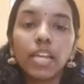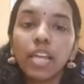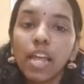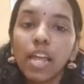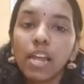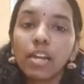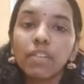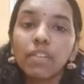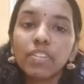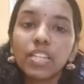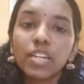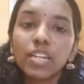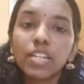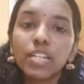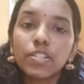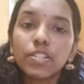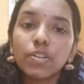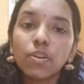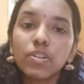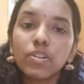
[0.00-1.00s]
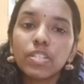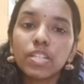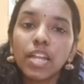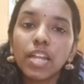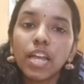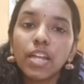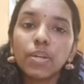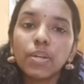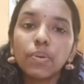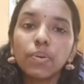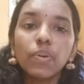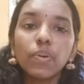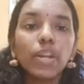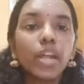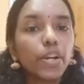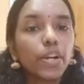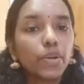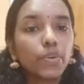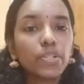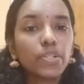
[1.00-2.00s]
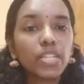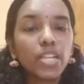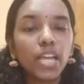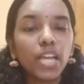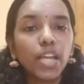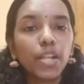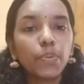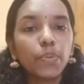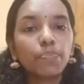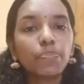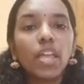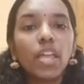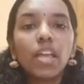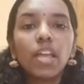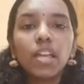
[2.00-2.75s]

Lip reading: take care whether it is non-scenario or unknown scenario.